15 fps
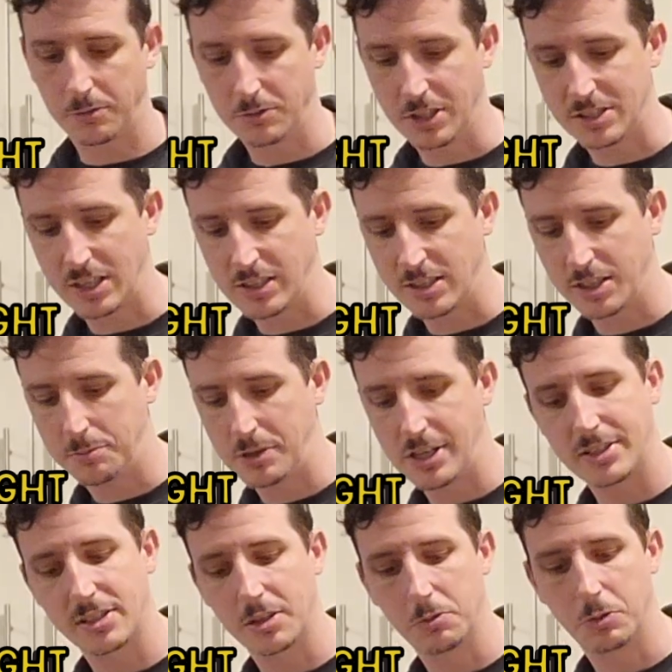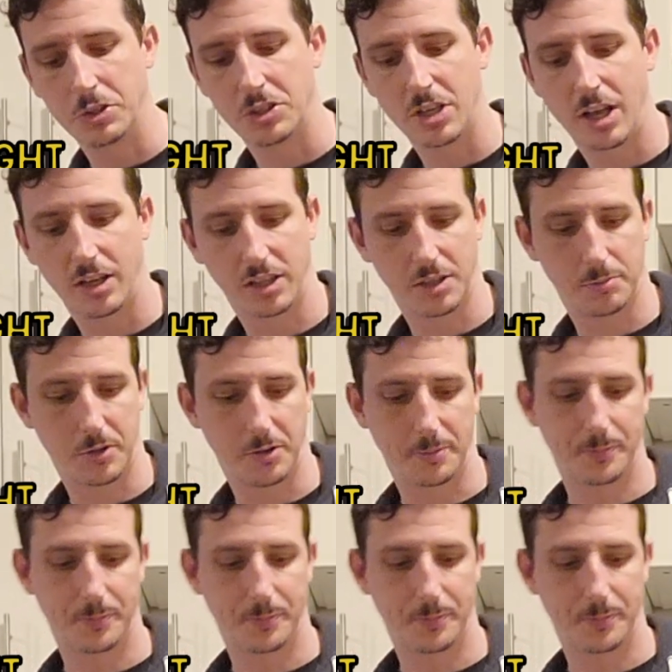This isn't a pizza. What are you talking about?